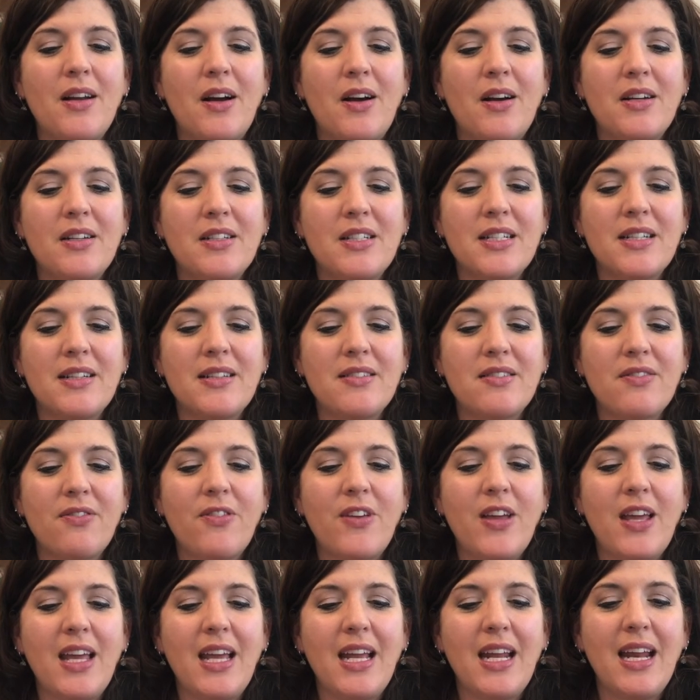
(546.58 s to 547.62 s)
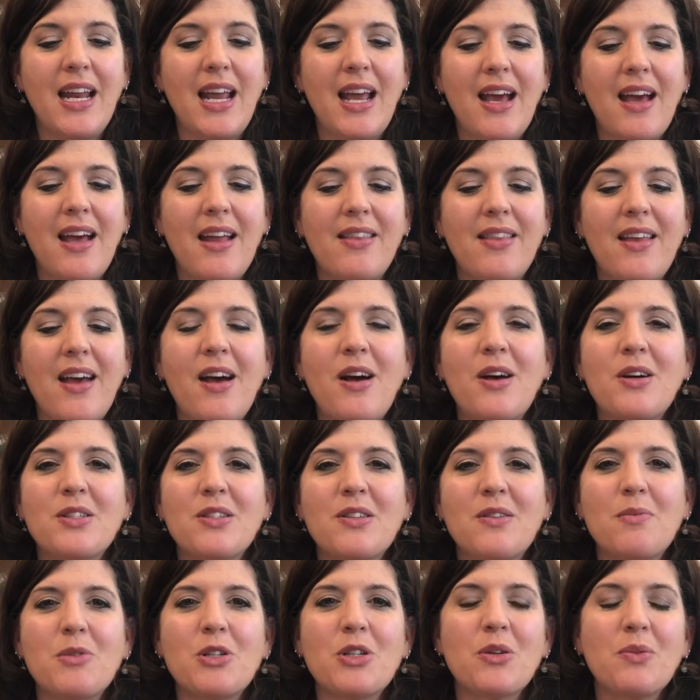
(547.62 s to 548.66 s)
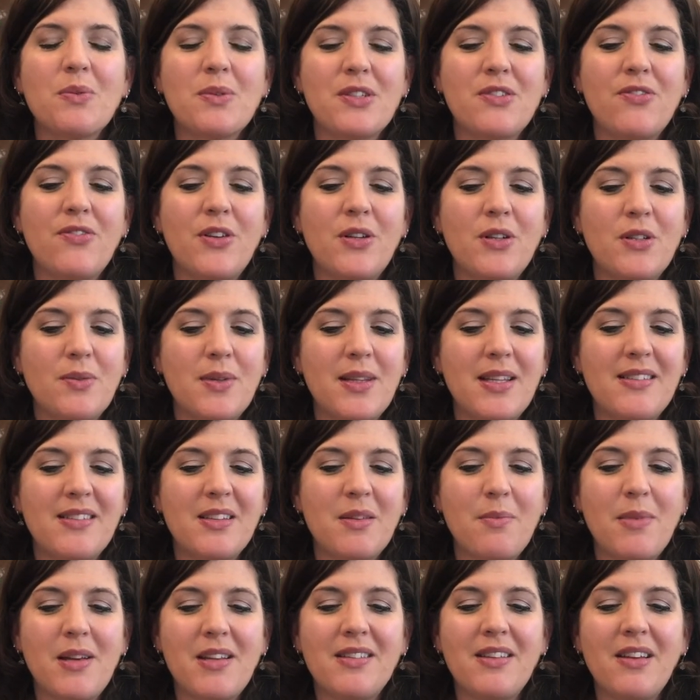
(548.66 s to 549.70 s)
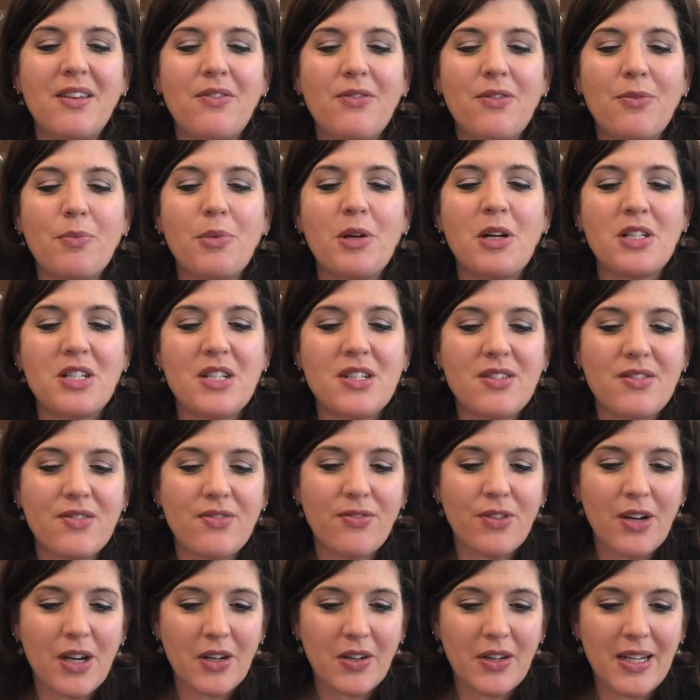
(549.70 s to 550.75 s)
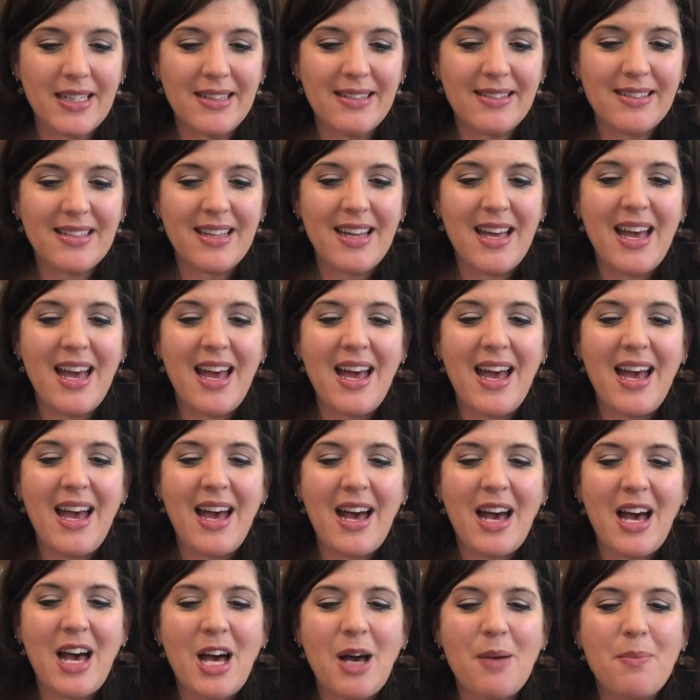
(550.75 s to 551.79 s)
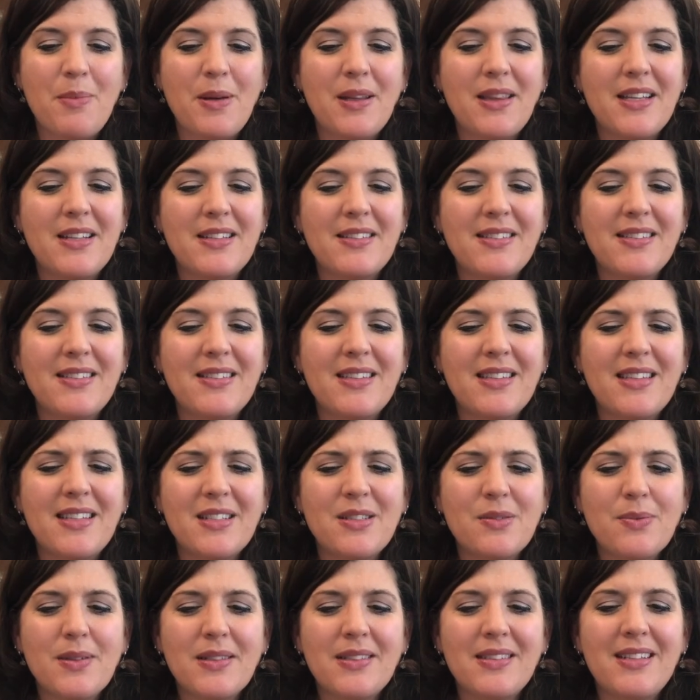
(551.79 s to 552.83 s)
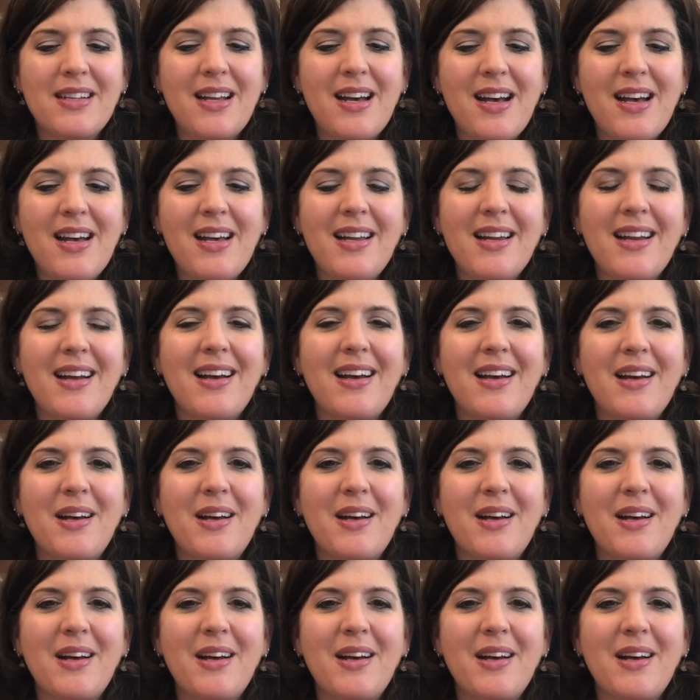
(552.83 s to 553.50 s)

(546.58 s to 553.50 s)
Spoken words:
onto his feet. And the house, I'm sure, was filled with this amazing, precious fragrance. But this was not